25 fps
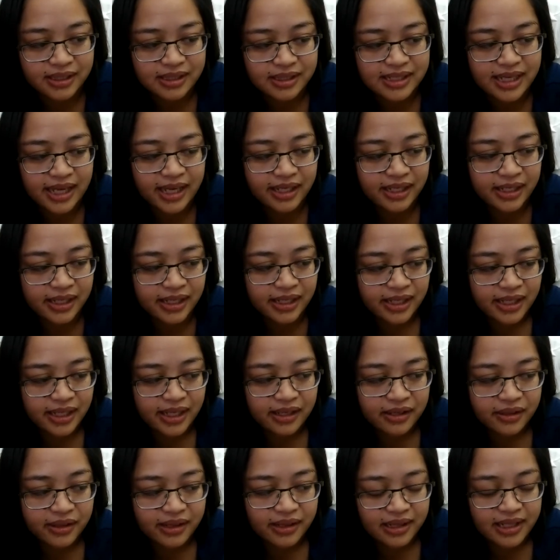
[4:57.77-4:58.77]
that
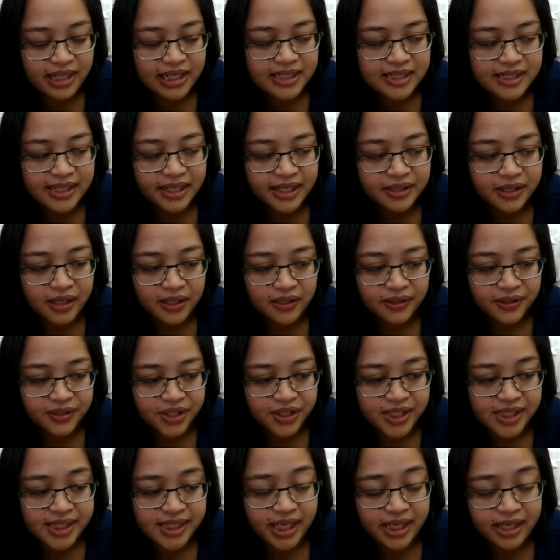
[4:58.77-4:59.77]
these
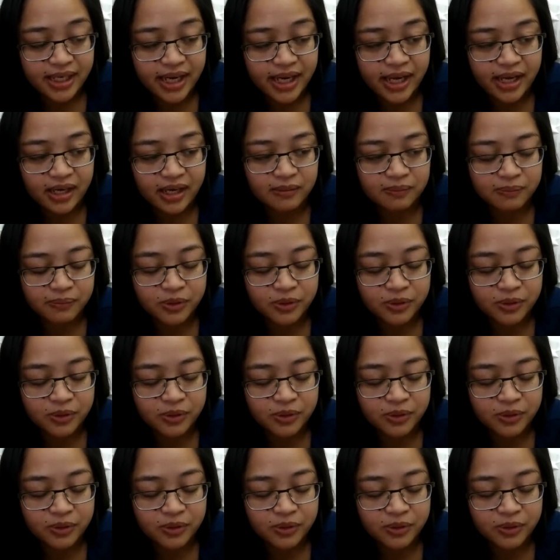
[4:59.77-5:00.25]
technologies can help.